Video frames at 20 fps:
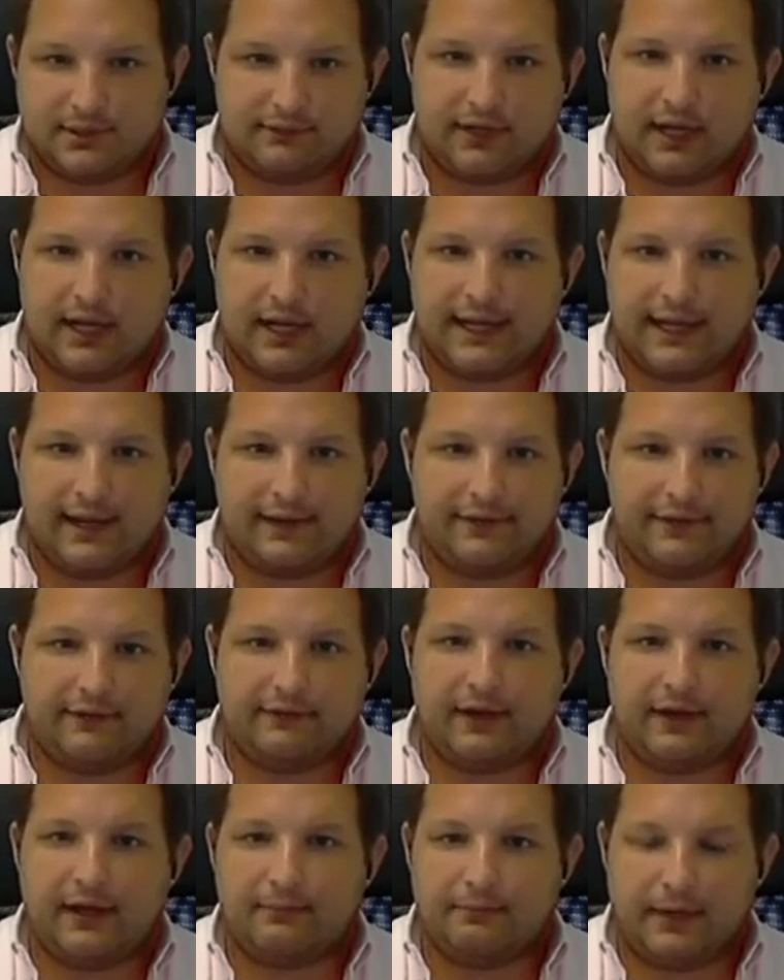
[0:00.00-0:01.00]
They've gone out and
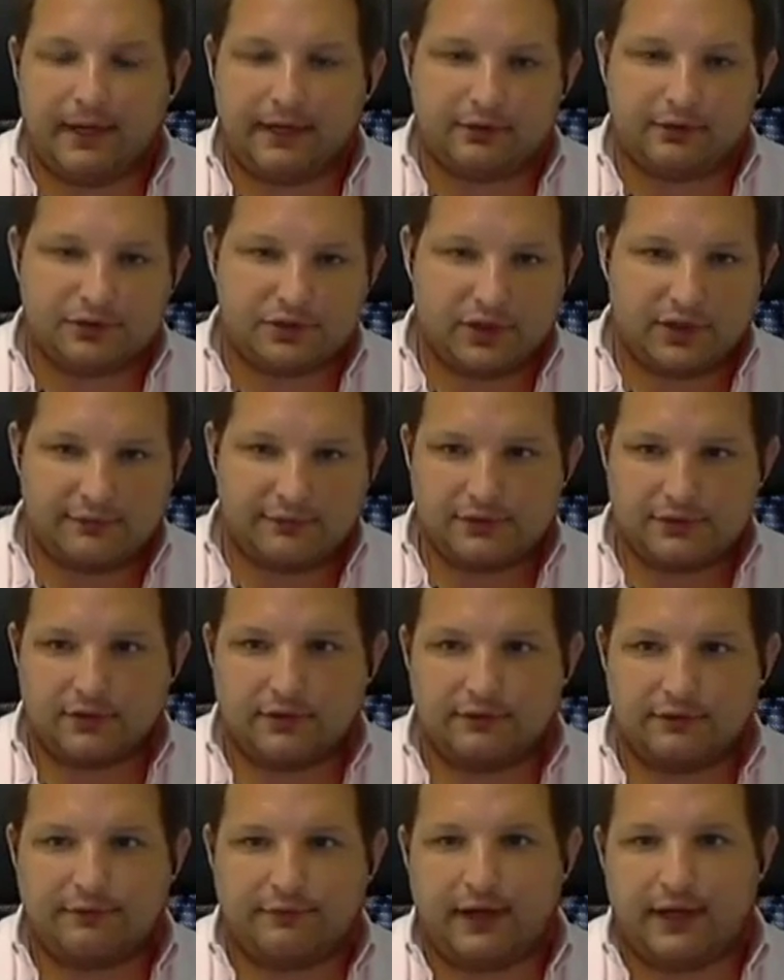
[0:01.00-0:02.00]
they've gotten Microsoft
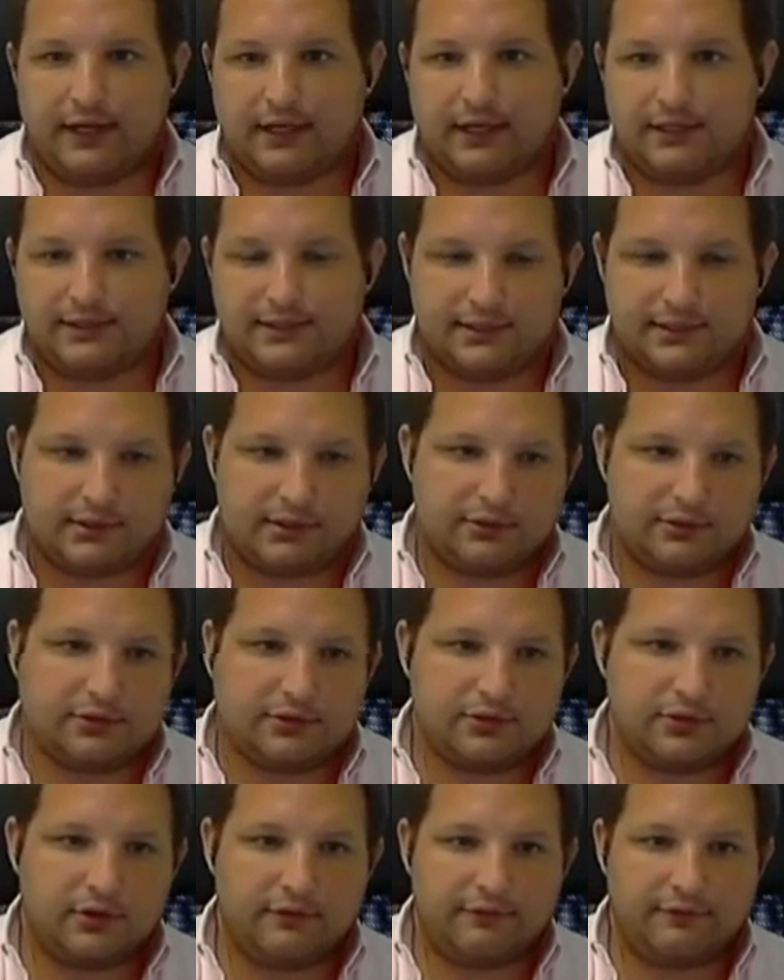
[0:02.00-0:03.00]
certified and Cisco
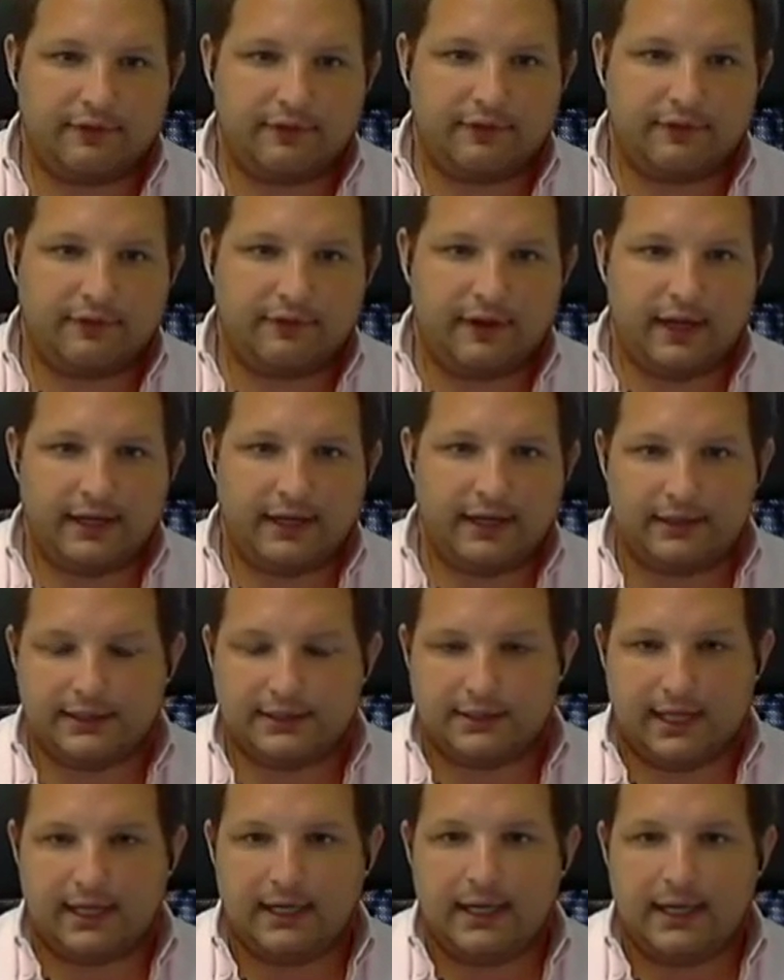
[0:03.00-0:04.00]
certified and
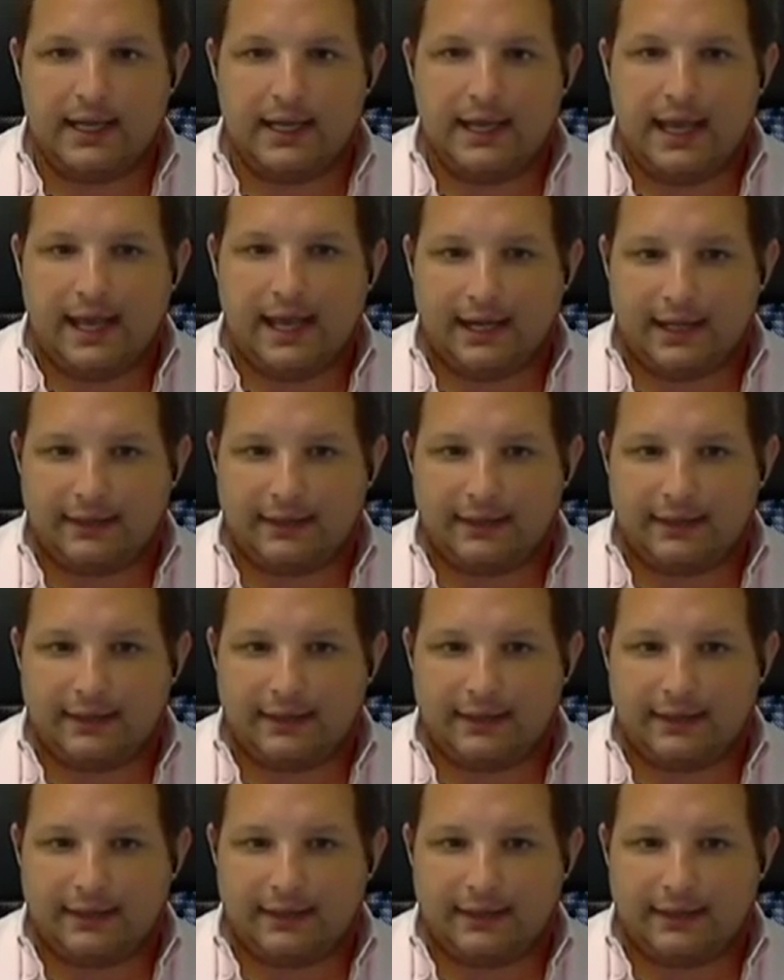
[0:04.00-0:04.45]
this and that.